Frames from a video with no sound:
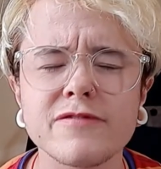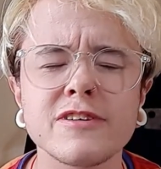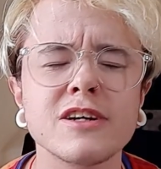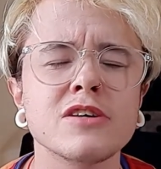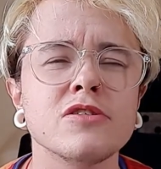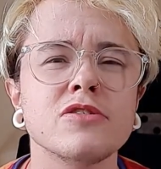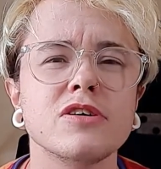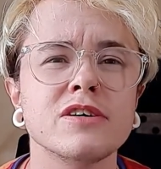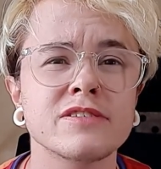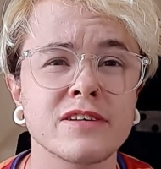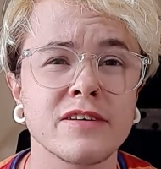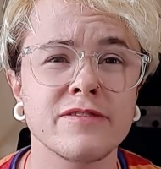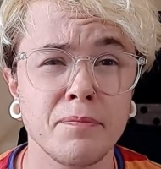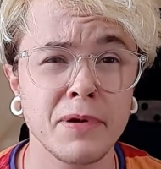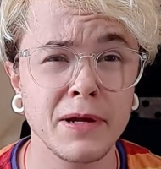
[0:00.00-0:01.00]
feel as
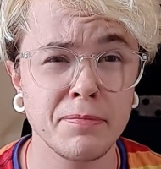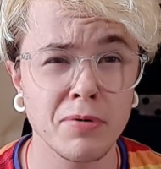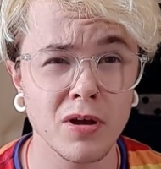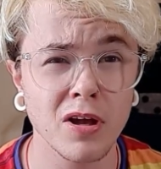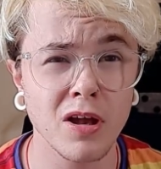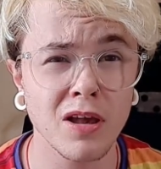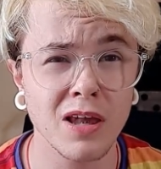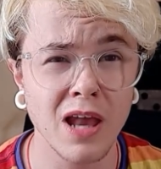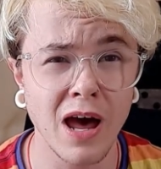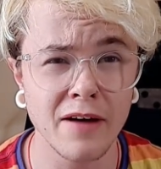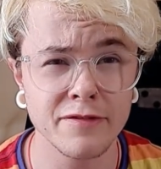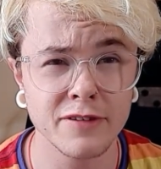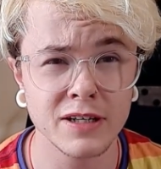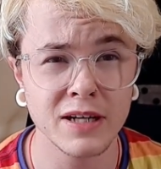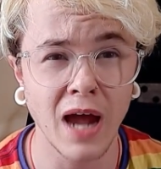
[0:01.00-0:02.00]
if people are
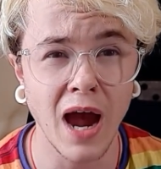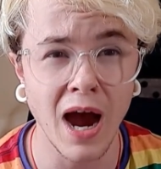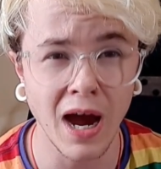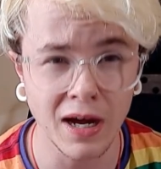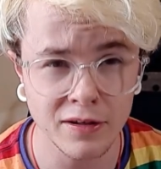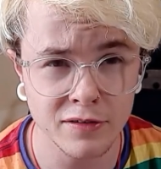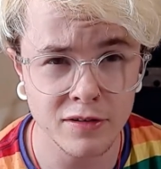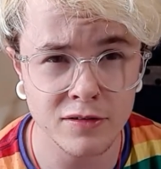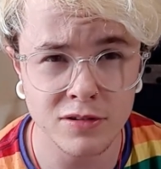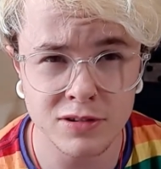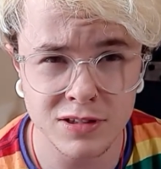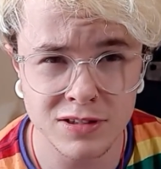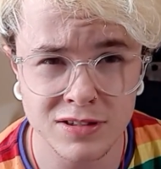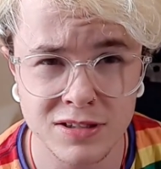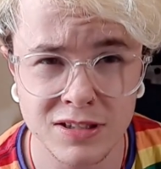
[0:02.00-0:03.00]
laughing at an
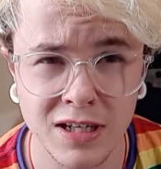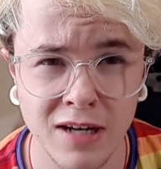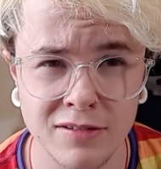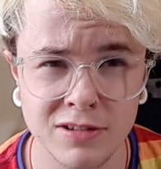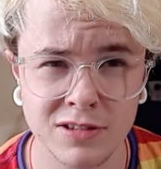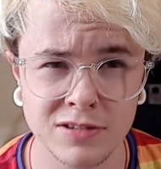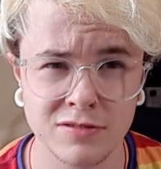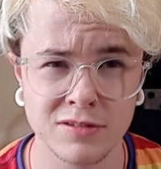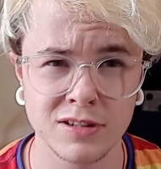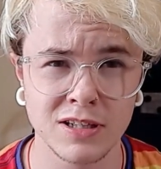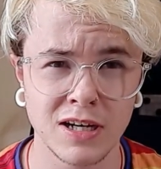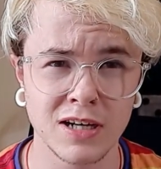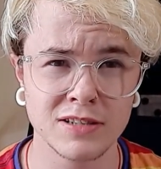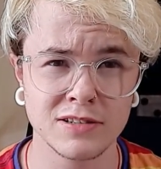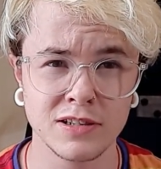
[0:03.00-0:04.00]
autistic character in the
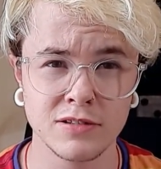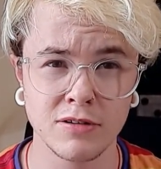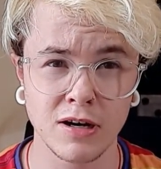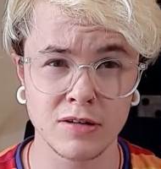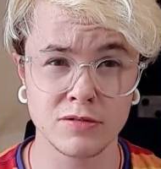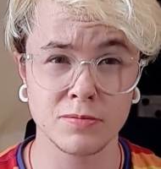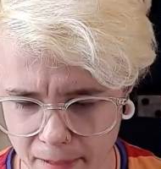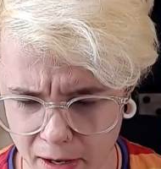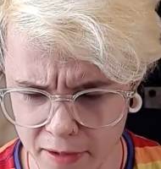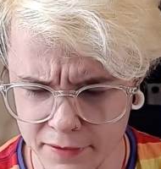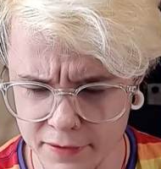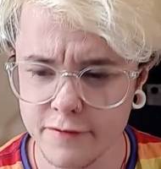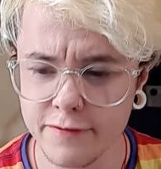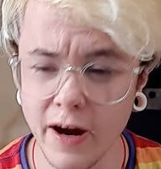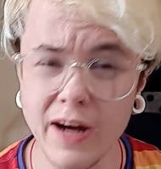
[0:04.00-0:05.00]
IT Crowd.
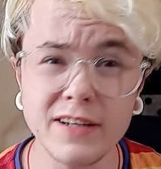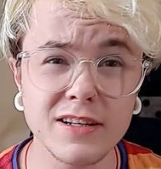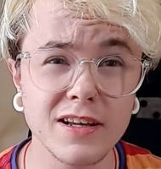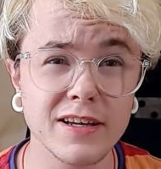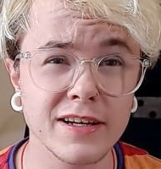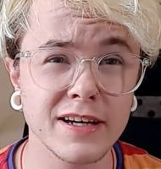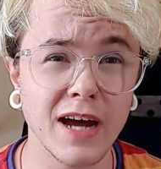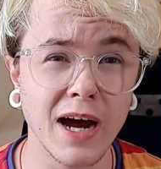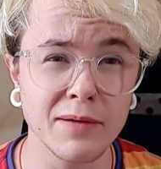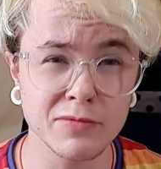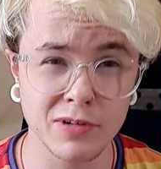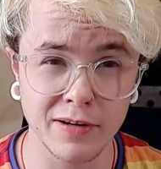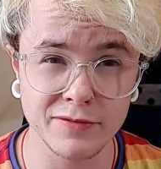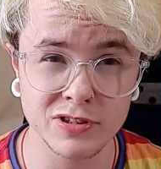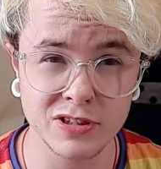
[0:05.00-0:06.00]
And finally, I'm going
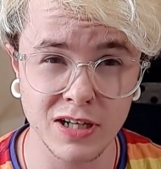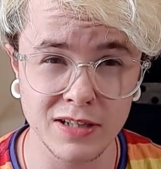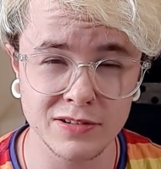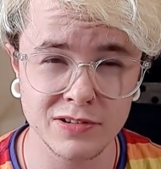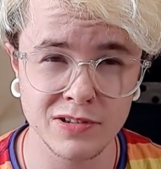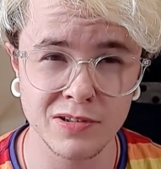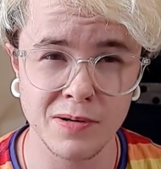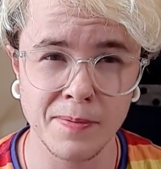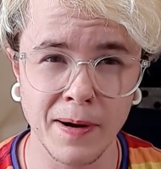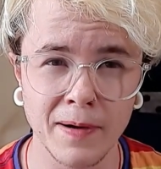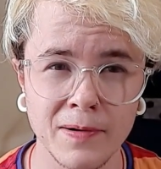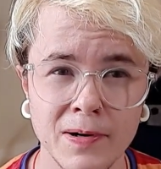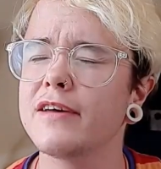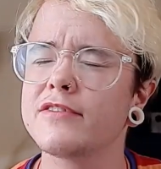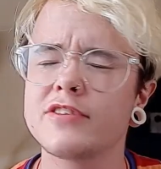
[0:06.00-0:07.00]
to have a chat to you
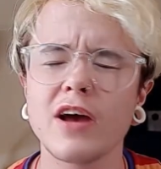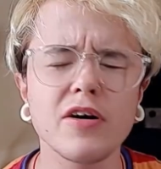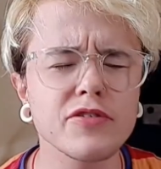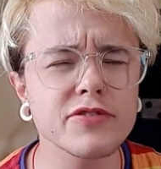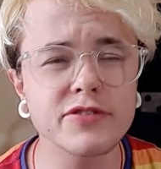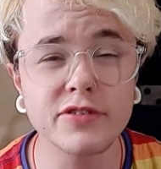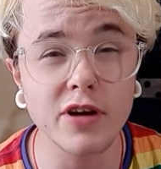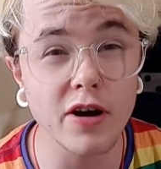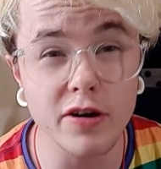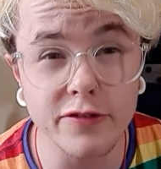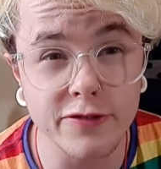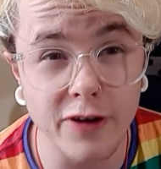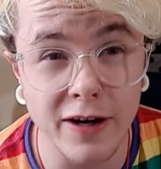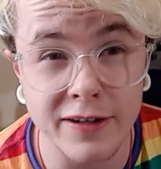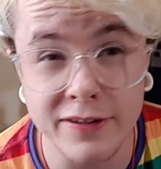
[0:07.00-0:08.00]
about Sheldon's
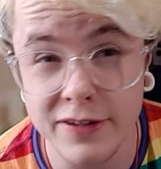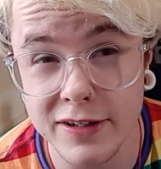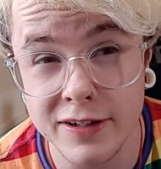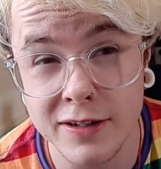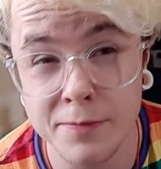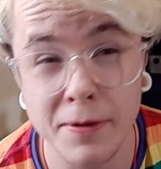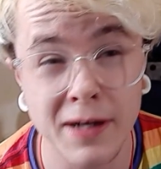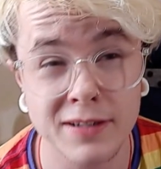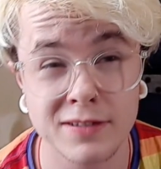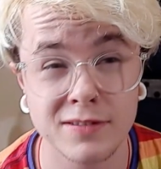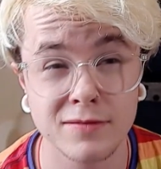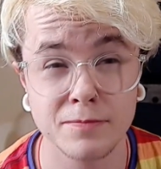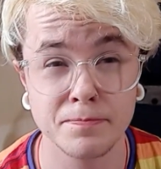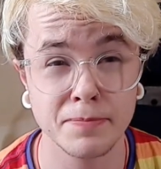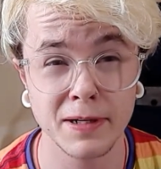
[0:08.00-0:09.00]
girlfriend in the
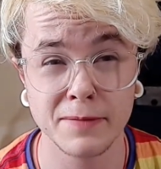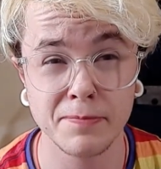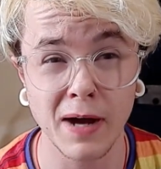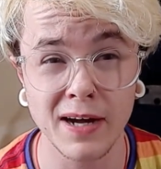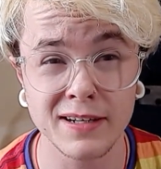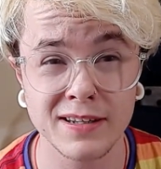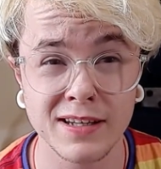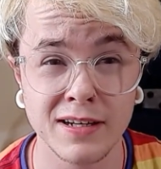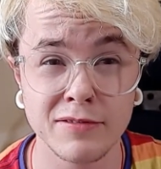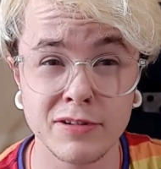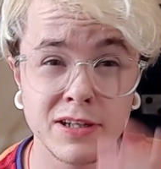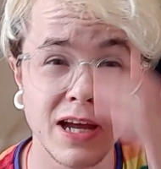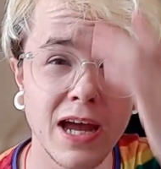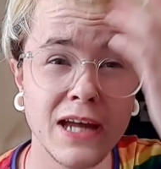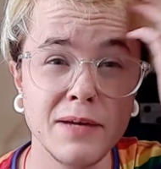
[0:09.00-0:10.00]
Big Bang
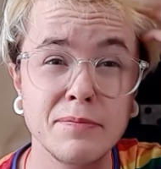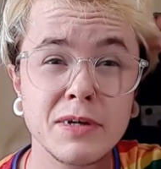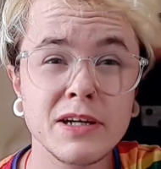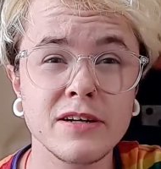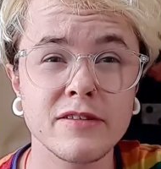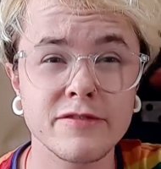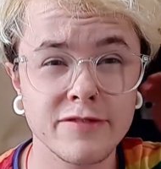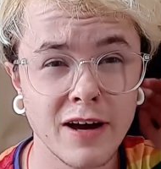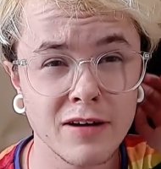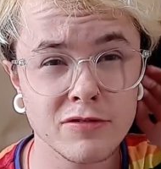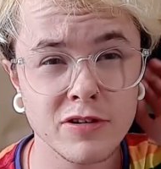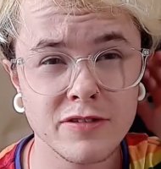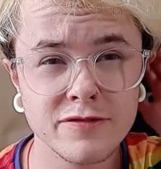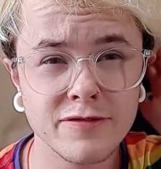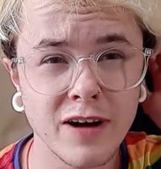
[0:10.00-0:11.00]
Theory, Amy
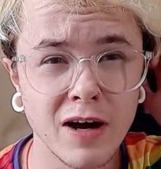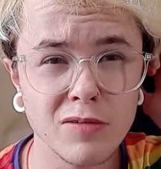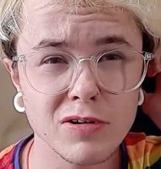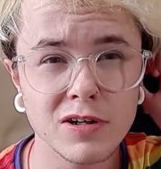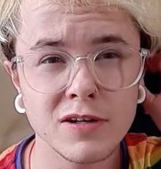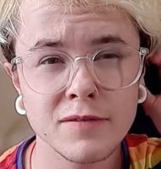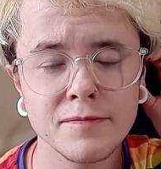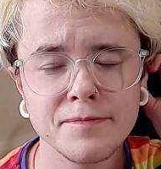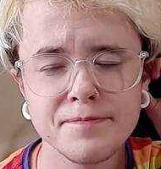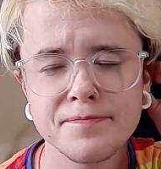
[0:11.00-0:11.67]
Farrah Fowler.